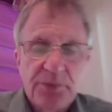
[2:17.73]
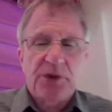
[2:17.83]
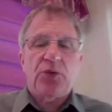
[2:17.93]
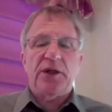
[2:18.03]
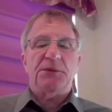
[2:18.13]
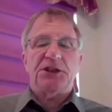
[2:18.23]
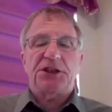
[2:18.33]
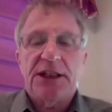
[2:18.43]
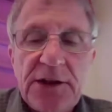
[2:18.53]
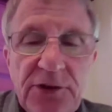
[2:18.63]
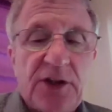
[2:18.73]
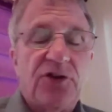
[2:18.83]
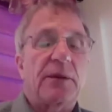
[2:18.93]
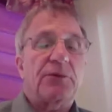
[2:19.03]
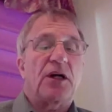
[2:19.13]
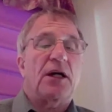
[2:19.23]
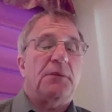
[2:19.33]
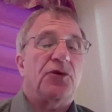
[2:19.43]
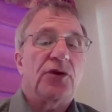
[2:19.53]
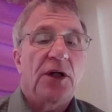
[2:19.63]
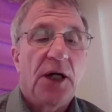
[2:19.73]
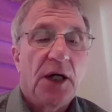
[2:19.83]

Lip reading: between machines that sometimes